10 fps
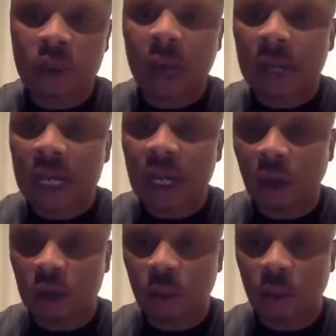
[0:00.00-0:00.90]
out with any
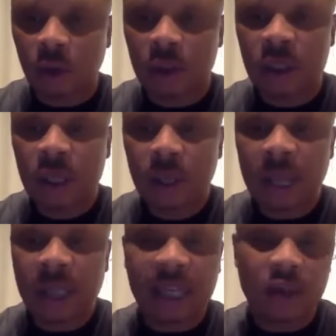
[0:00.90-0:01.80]
closing words, but
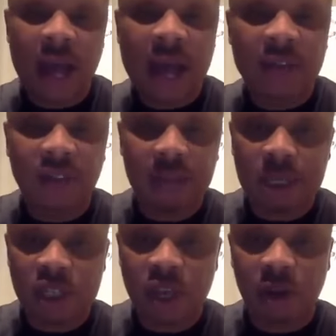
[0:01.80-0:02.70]
I thank you guys for letting
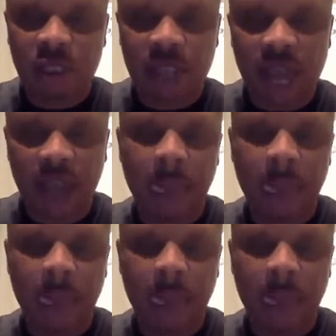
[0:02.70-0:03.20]
me share it tonight.